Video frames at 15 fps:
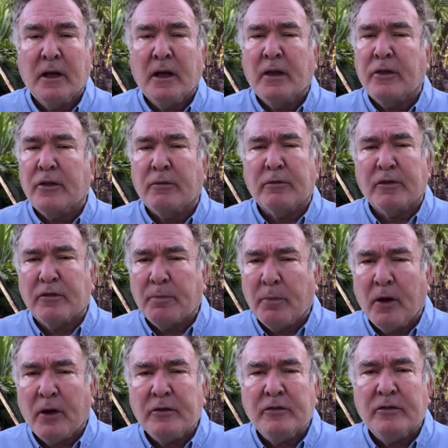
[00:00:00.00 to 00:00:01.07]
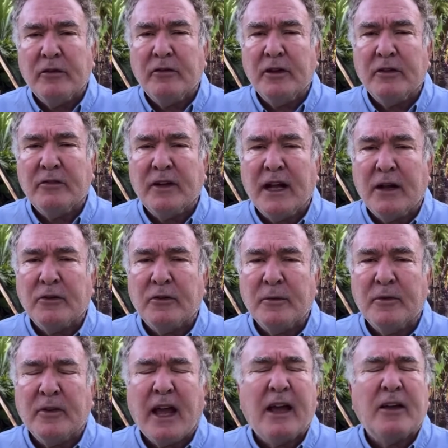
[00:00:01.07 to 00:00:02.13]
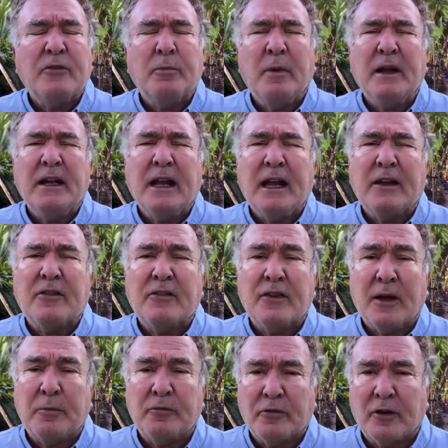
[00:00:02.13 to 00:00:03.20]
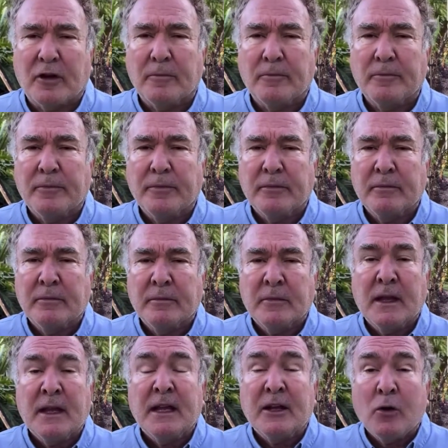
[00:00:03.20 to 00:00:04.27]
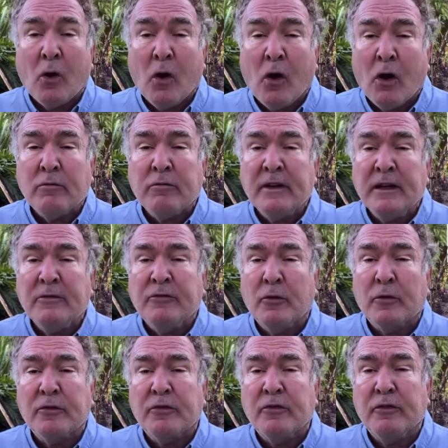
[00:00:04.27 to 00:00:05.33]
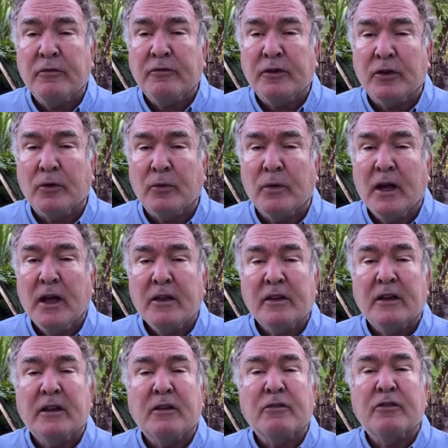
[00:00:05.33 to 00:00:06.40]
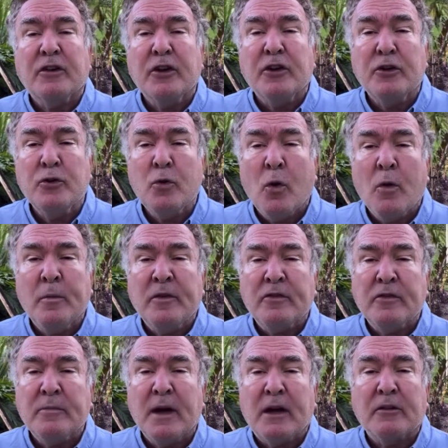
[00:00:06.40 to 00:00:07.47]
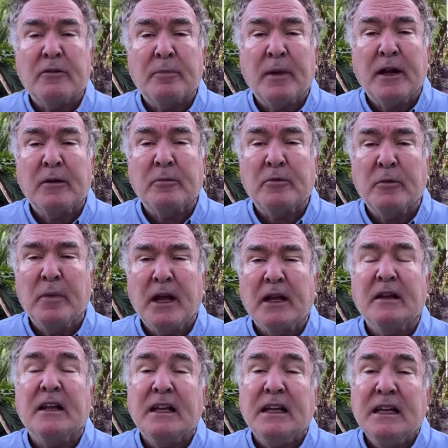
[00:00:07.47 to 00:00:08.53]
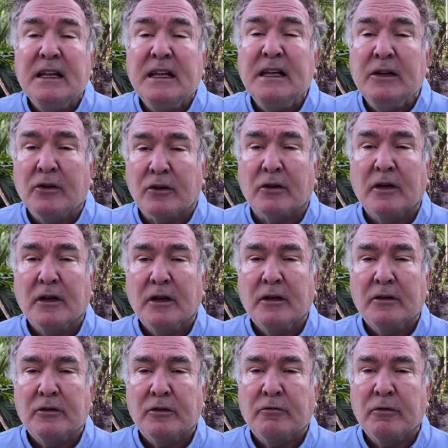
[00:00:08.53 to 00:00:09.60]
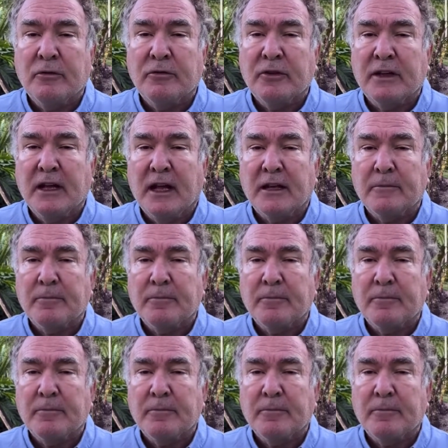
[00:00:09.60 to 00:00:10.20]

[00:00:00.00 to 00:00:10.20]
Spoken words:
The response to these announcements has been exceptional. It all reinforces the view that there's an enormous amount of pent-up demand eager to cruise again.